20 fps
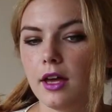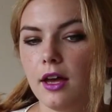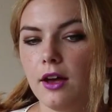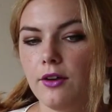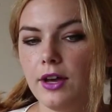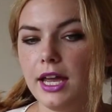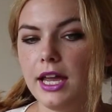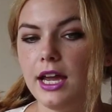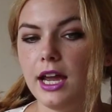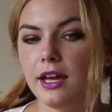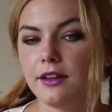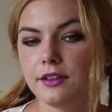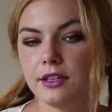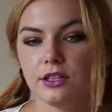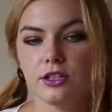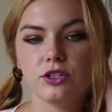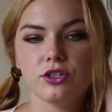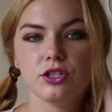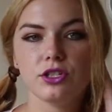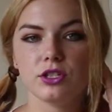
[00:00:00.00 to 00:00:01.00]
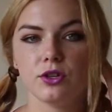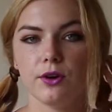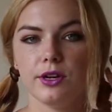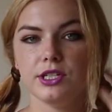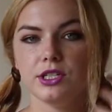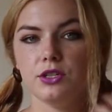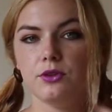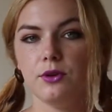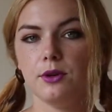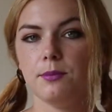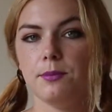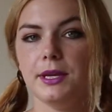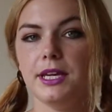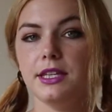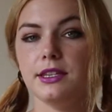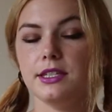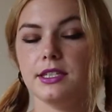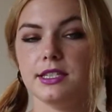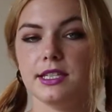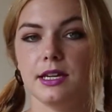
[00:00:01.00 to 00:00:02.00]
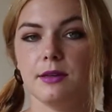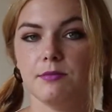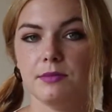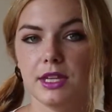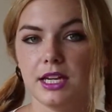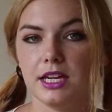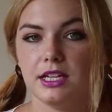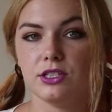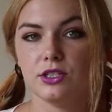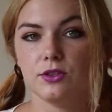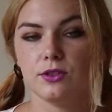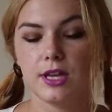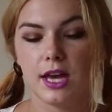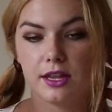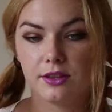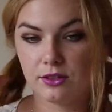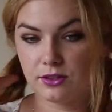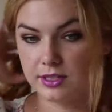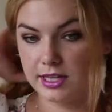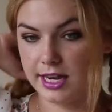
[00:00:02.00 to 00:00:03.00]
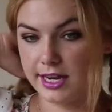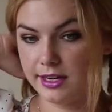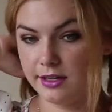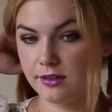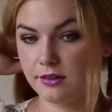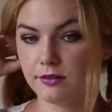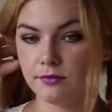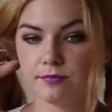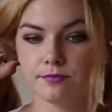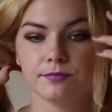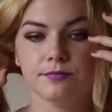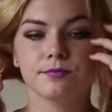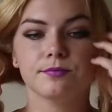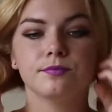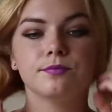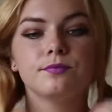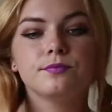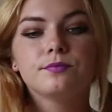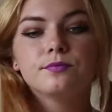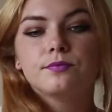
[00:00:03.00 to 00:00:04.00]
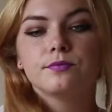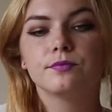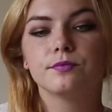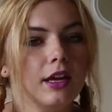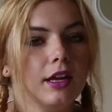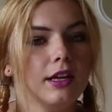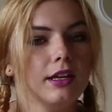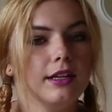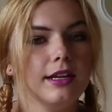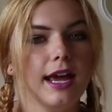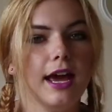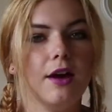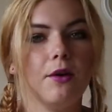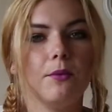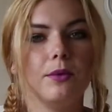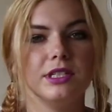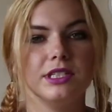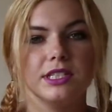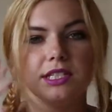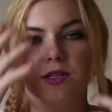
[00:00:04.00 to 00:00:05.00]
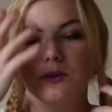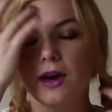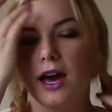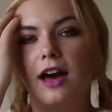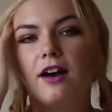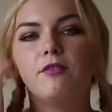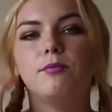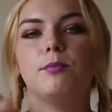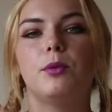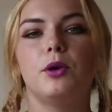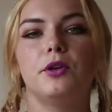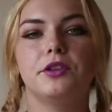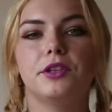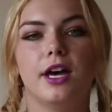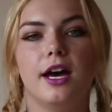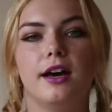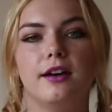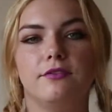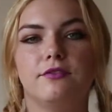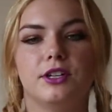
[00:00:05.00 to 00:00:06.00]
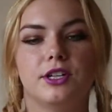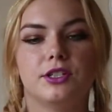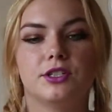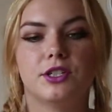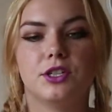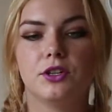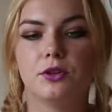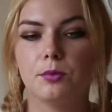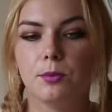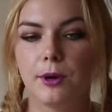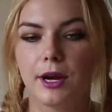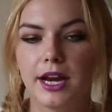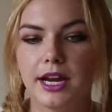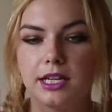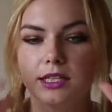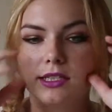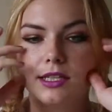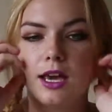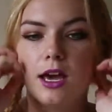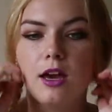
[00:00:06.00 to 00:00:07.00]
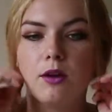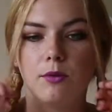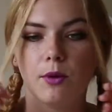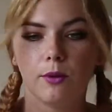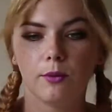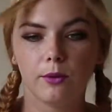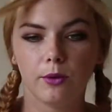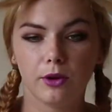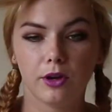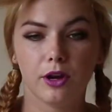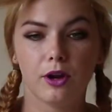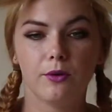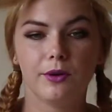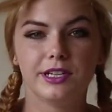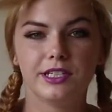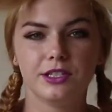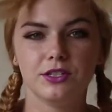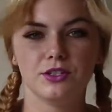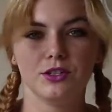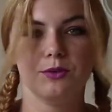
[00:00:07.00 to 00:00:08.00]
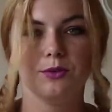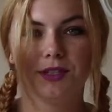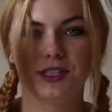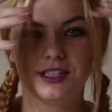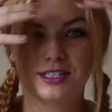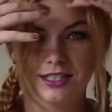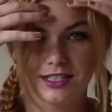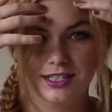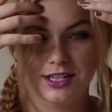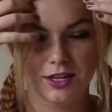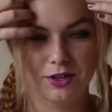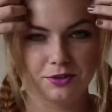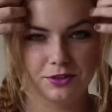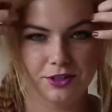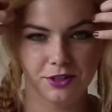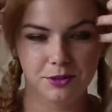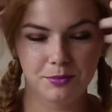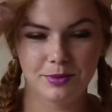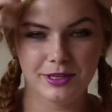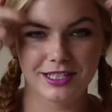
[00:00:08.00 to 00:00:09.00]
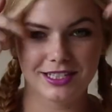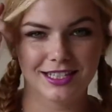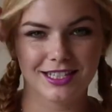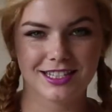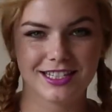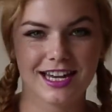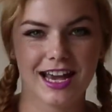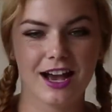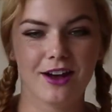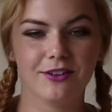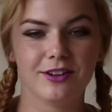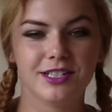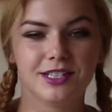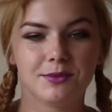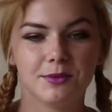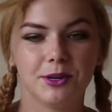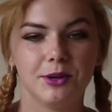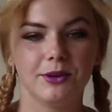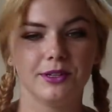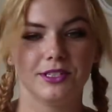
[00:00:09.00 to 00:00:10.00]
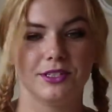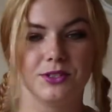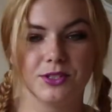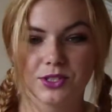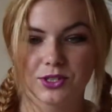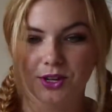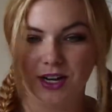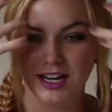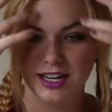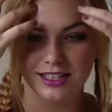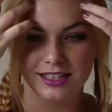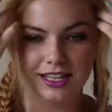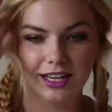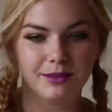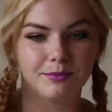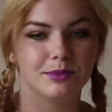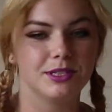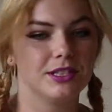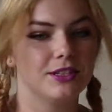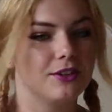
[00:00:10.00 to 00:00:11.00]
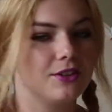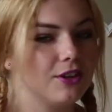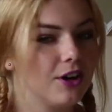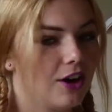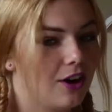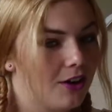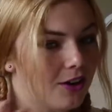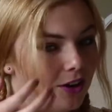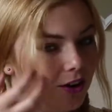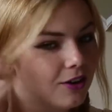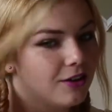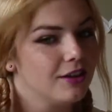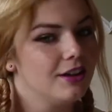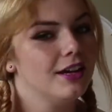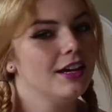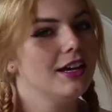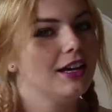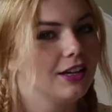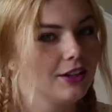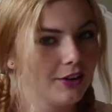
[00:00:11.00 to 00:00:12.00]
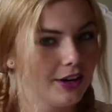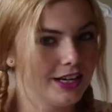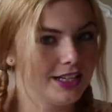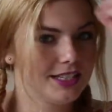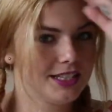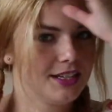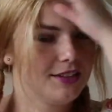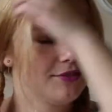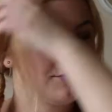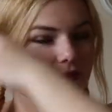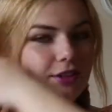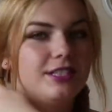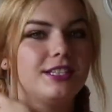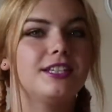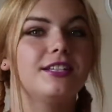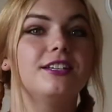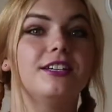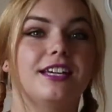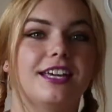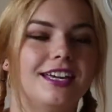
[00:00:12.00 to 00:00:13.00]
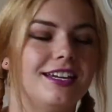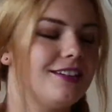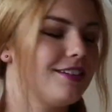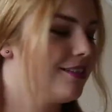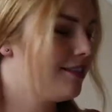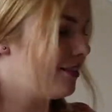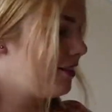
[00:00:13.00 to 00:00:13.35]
Okay, and then you're just going to repeat the same thing to the other side. Now, once you have both of your 2 braids, what we're going to do with these 2 little pieces now is we're going to straighten them so they're not all crazy and frizzy looking.